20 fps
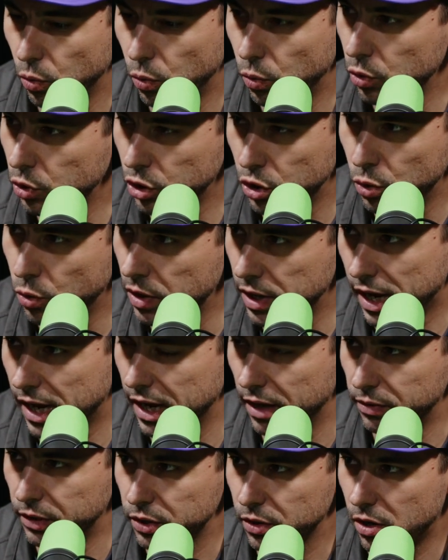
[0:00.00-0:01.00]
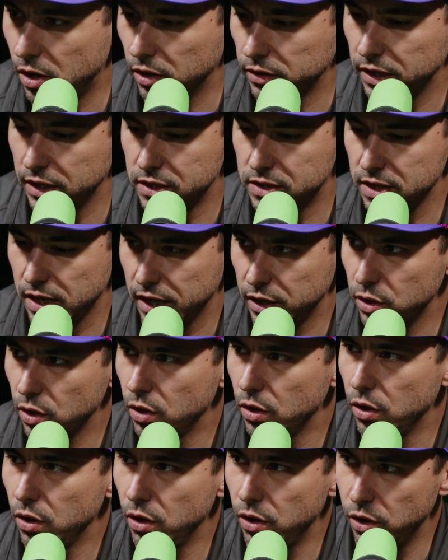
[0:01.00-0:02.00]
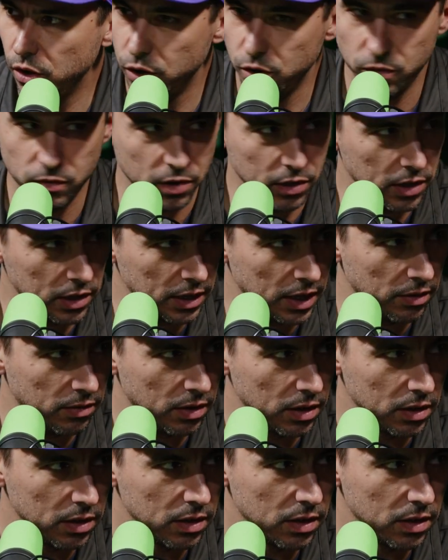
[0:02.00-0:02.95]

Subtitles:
you and I have talked is like over deliver.